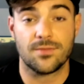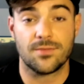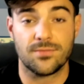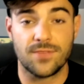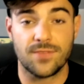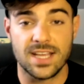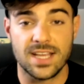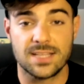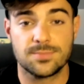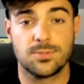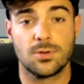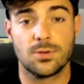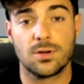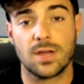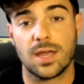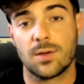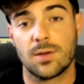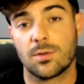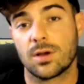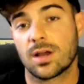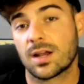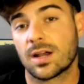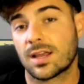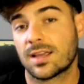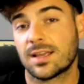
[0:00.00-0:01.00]
Facebook, and
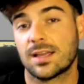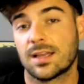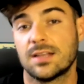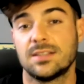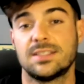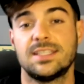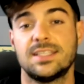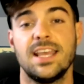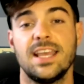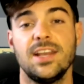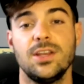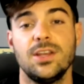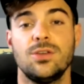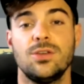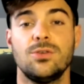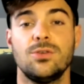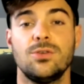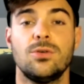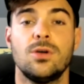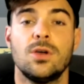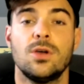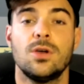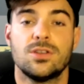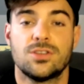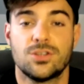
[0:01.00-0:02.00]
we're going to continue
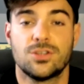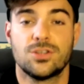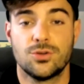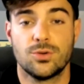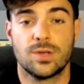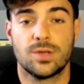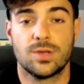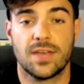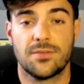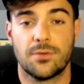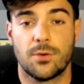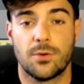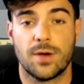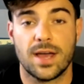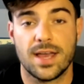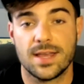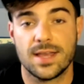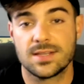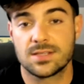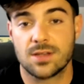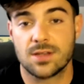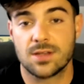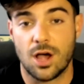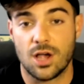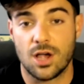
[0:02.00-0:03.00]
to do
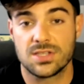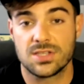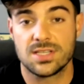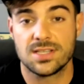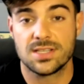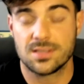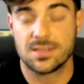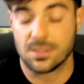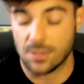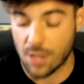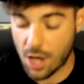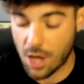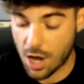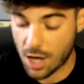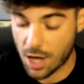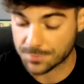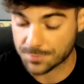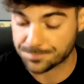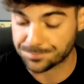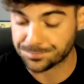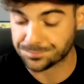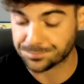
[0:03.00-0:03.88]
giveaways all season long.